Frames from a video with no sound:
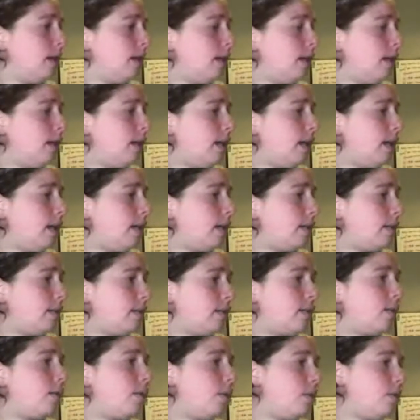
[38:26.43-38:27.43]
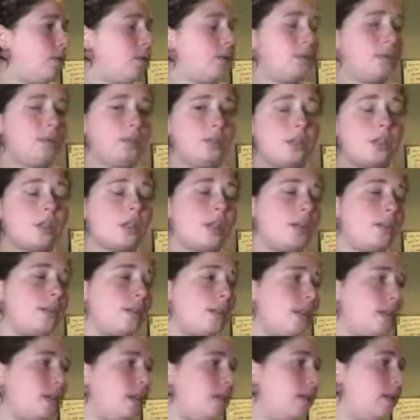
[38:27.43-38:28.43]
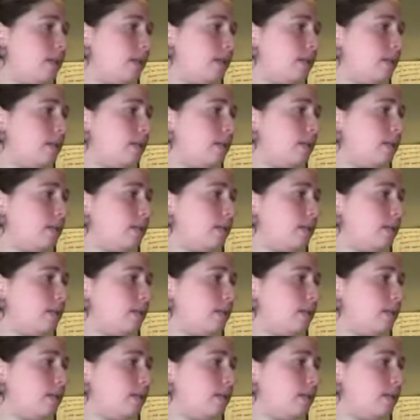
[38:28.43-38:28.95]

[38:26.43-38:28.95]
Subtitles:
hey, the old Sheltie